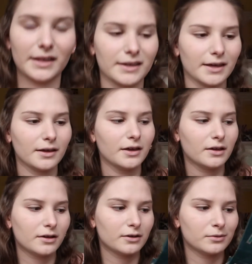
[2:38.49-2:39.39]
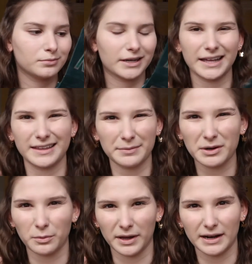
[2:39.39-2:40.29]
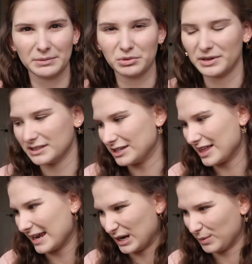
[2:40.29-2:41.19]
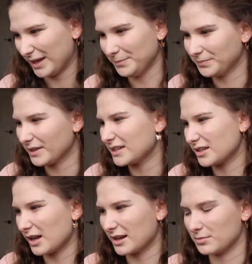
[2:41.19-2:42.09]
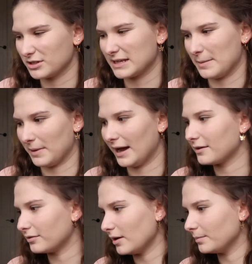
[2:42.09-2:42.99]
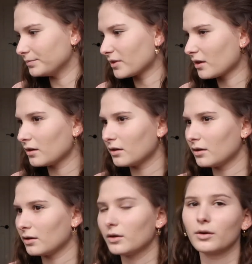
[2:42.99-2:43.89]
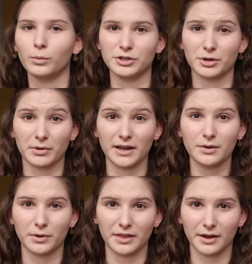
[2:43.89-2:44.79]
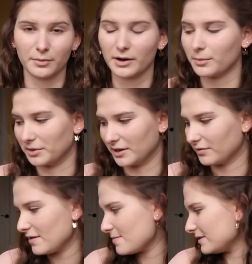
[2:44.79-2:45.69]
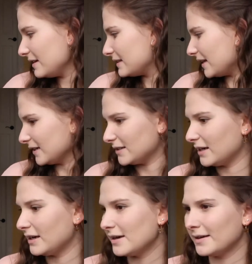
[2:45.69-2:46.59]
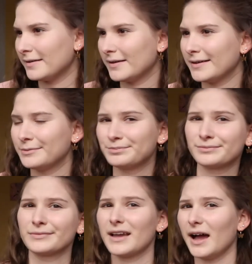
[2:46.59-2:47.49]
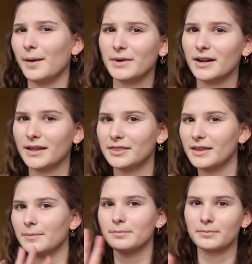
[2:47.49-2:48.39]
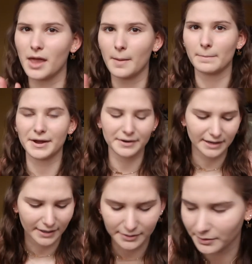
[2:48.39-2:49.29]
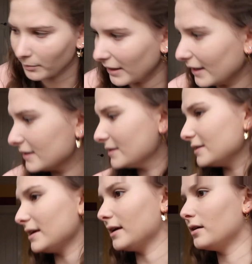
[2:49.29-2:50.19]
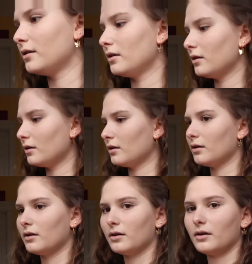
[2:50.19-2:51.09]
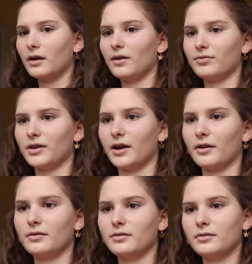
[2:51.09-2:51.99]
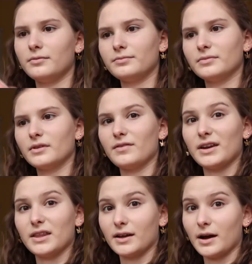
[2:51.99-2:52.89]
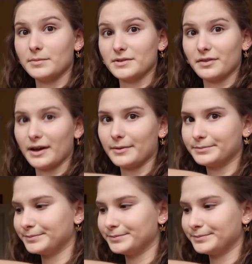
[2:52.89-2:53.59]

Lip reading: like it, but I think I'm gonna wait a couple weeks to do that anyway because a lot of them just came back from winter break where they were with their families, and I'm gonna let them marinate a little bit and see if anything comes of that.